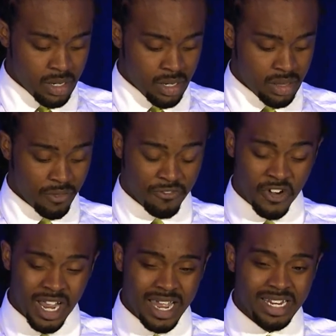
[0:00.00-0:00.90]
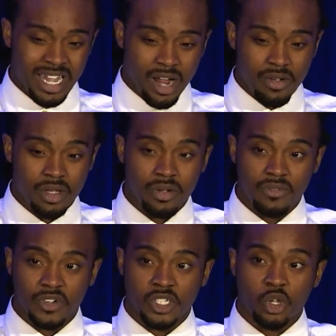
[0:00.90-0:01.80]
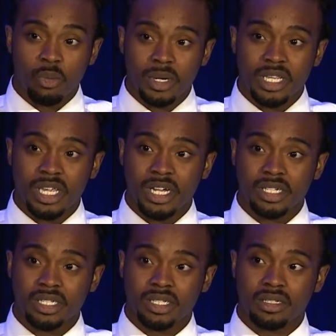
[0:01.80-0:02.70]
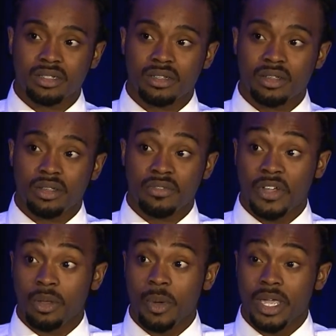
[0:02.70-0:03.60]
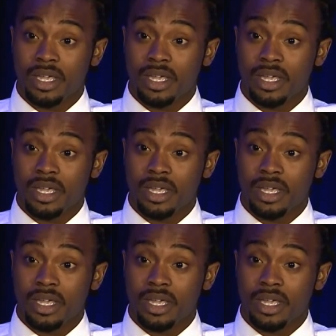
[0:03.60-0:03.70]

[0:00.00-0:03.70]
The front I'd carry for so many years fell away.